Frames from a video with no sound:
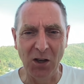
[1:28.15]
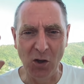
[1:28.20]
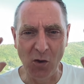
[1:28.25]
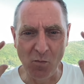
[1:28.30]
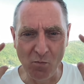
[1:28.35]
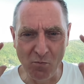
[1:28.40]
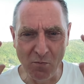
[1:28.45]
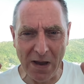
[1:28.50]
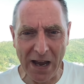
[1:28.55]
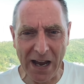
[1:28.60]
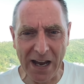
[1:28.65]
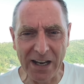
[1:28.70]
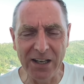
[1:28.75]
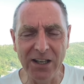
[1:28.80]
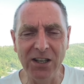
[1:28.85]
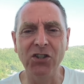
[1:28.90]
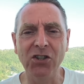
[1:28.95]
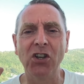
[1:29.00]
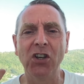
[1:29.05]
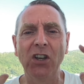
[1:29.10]

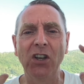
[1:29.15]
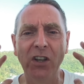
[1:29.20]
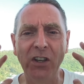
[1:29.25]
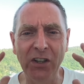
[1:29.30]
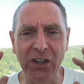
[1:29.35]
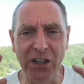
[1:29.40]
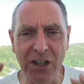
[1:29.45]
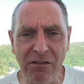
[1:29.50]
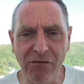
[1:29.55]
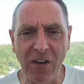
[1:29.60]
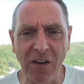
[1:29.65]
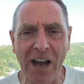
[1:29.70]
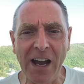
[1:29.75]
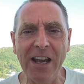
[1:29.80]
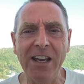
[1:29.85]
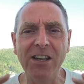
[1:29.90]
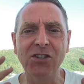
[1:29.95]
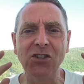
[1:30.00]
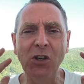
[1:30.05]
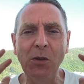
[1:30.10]
manage DeFi
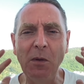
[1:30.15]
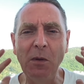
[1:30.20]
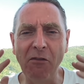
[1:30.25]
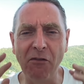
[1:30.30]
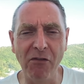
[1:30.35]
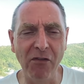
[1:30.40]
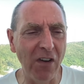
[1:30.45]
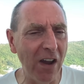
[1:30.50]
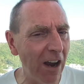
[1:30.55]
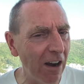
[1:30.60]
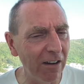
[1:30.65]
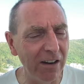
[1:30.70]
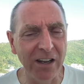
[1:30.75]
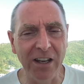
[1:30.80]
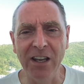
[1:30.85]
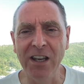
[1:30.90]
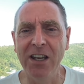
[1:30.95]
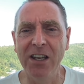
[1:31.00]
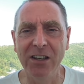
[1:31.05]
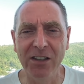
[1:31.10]
is going to be
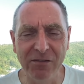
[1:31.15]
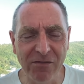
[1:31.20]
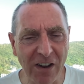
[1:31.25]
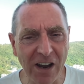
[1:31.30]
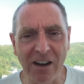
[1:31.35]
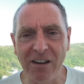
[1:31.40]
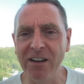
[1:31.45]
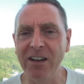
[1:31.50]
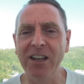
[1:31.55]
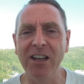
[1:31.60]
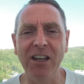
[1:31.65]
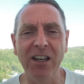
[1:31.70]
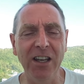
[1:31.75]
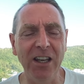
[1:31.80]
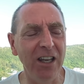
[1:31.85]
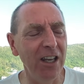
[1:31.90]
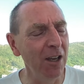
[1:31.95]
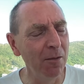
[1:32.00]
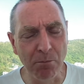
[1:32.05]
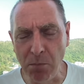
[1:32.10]
very, very
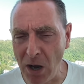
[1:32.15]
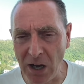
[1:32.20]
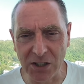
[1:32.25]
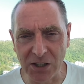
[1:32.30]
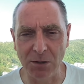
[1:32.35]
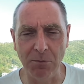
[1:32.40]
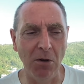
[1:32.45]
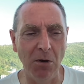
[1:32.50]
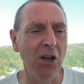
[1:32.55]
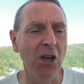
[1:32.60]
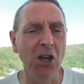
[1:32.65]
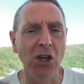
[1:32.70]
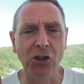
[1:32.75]
impossible.